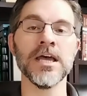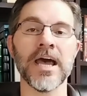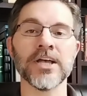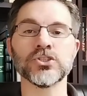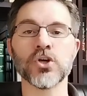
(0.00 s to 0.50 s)

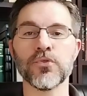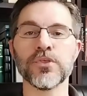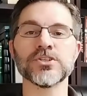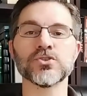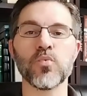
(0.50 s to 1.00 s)
And so
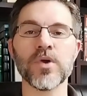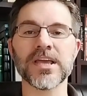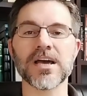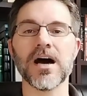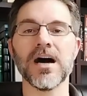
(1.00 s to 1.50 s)
this
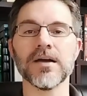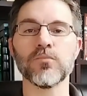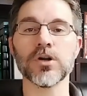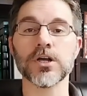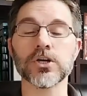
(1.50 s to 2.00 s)
week, I want to